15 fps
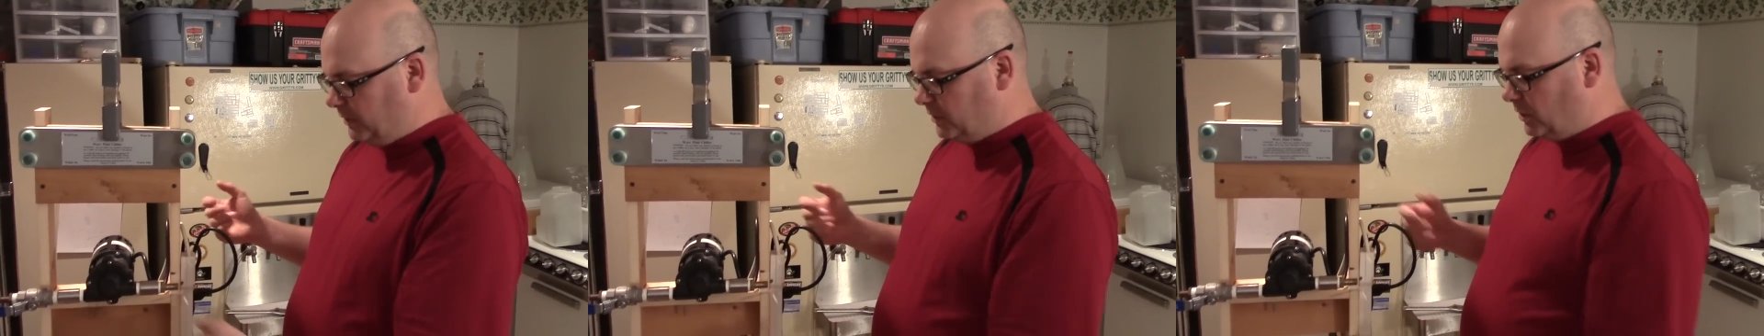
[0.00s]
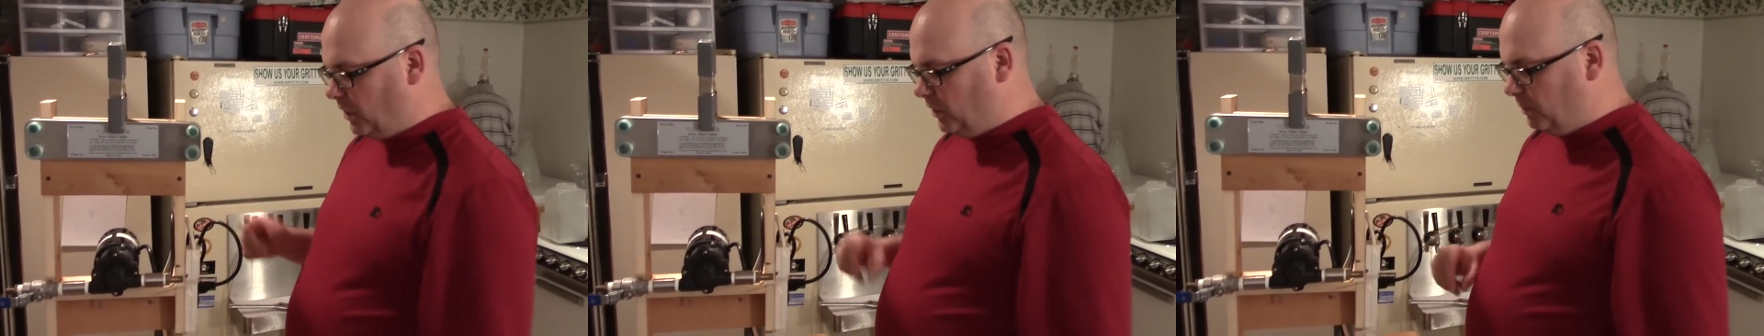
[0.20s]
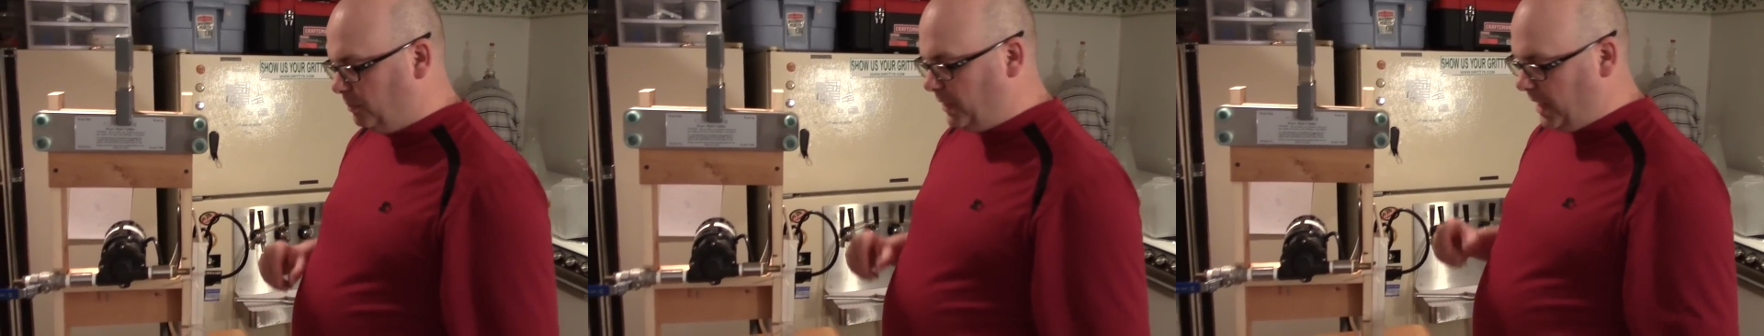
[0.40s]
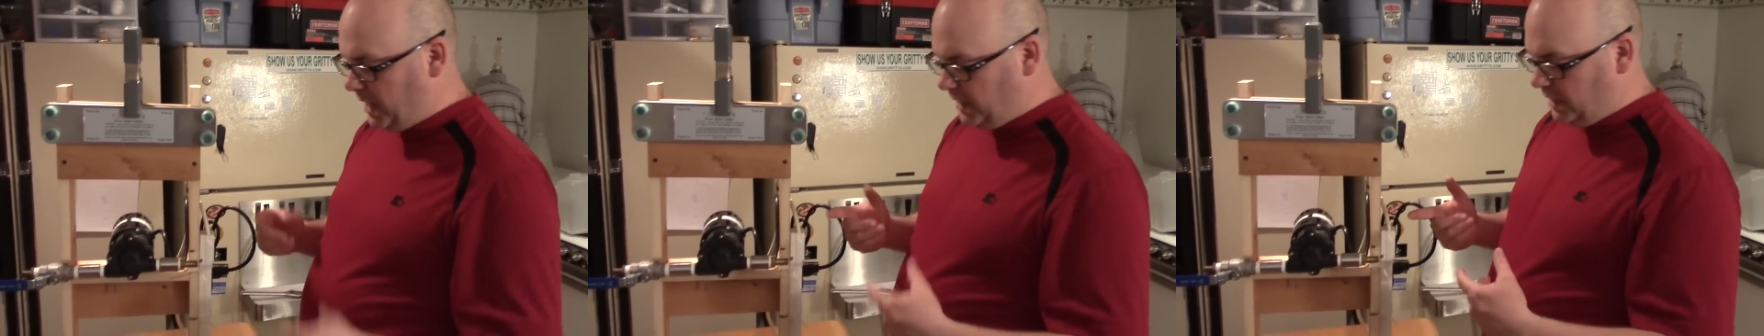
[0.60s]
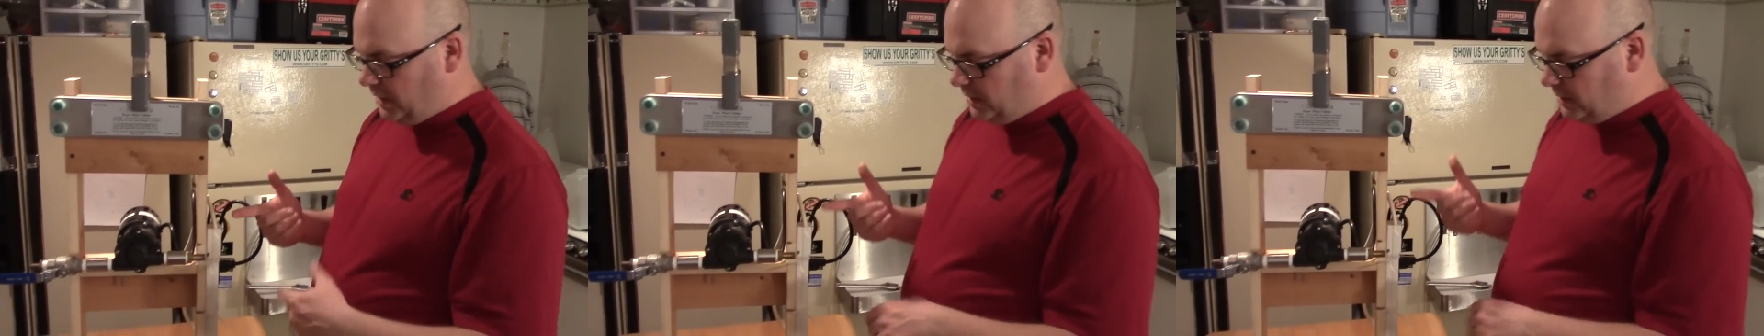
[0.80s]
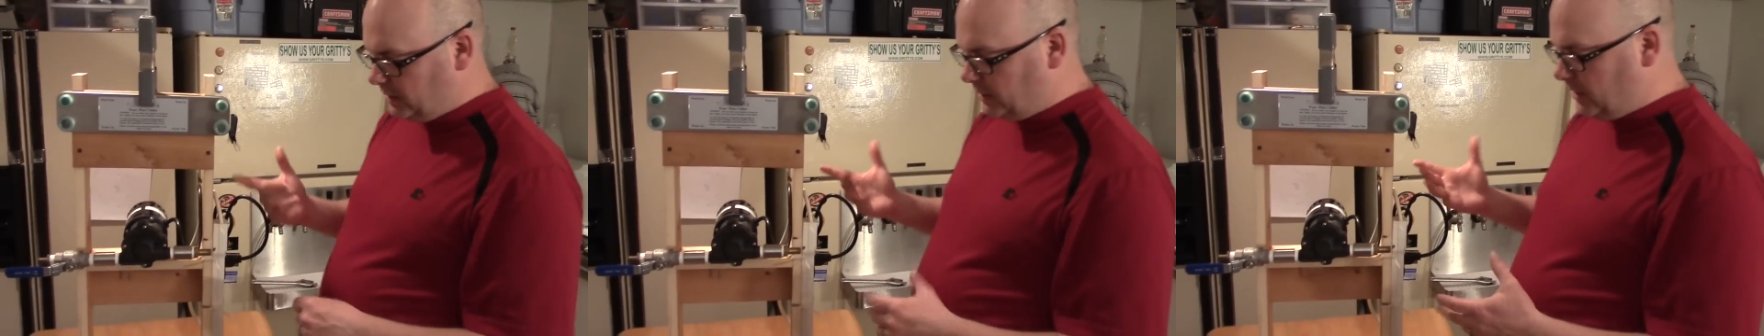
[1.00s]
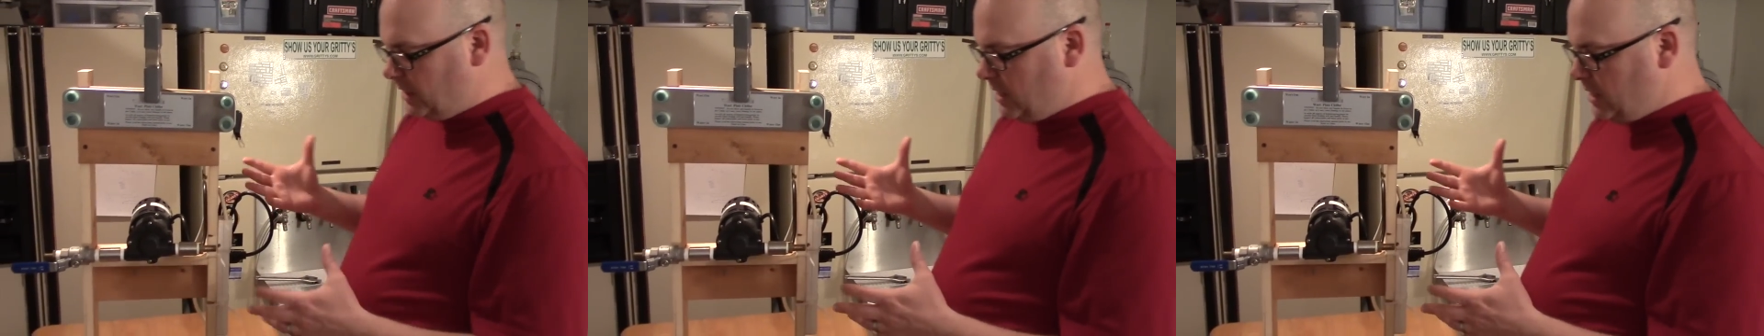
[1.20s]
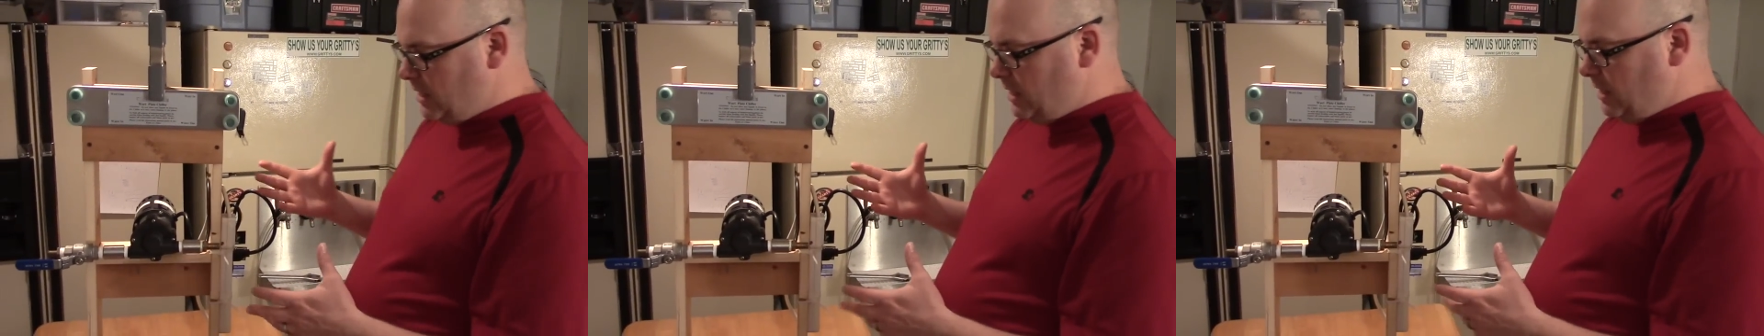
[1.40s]
So the plan is
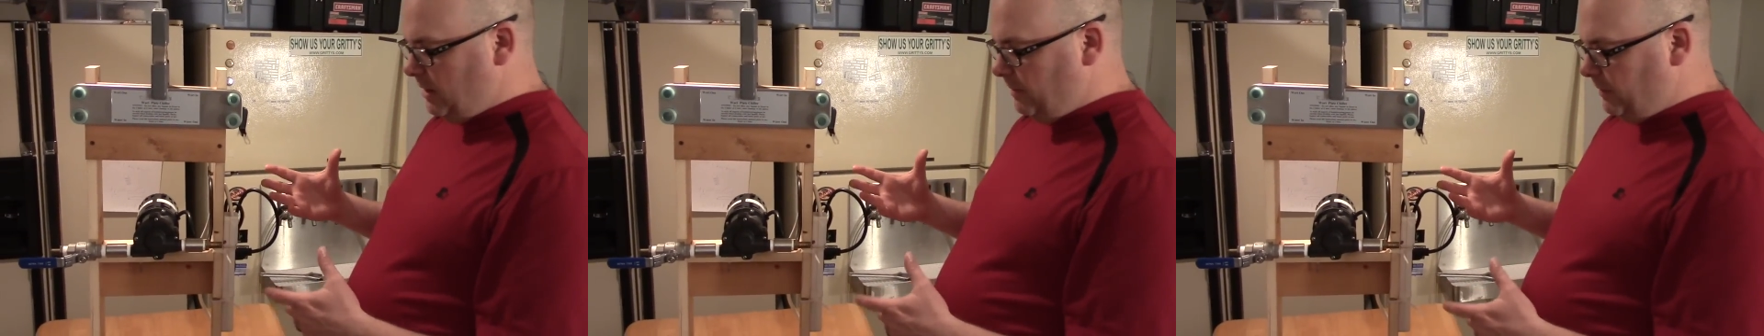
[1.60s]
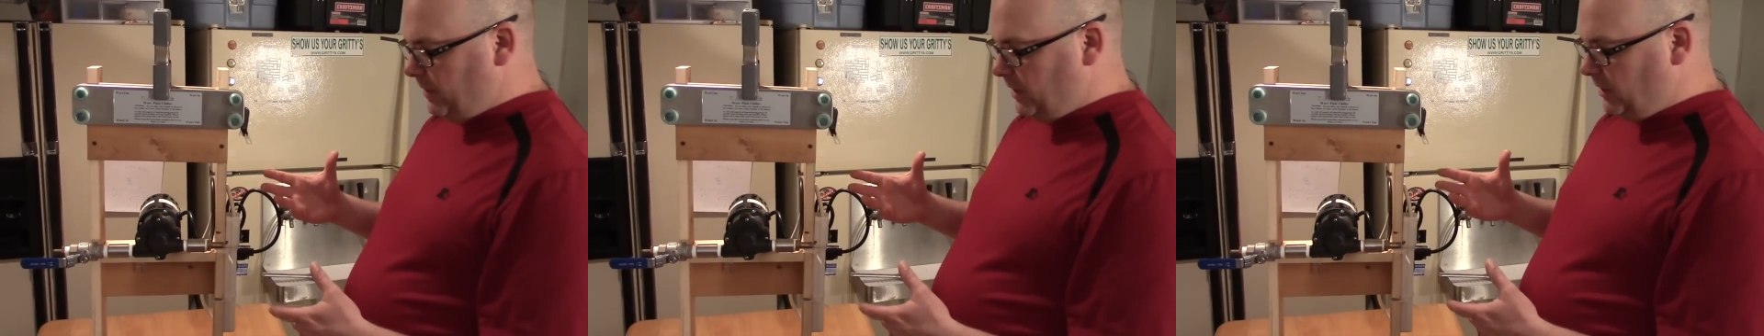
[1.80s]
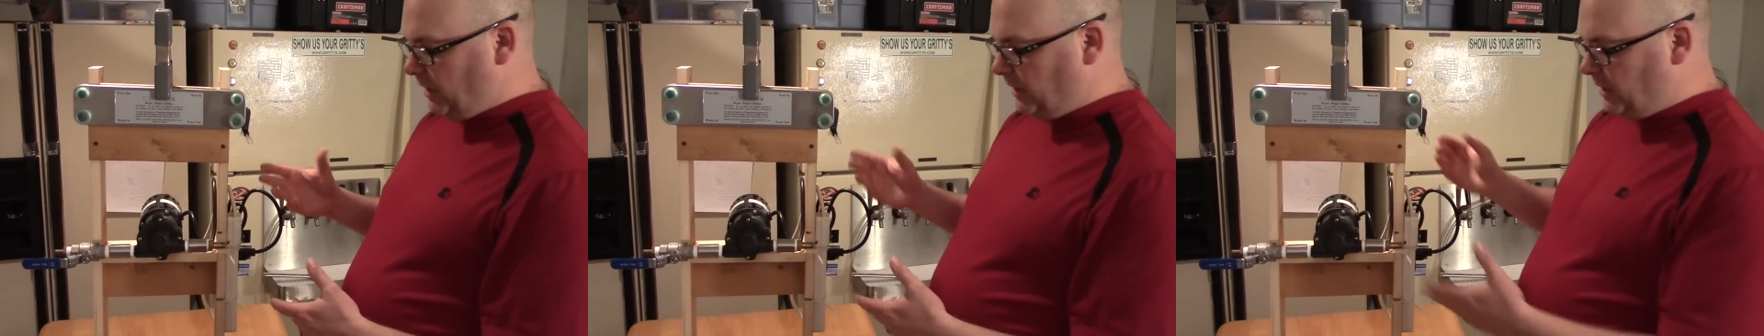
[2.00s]
that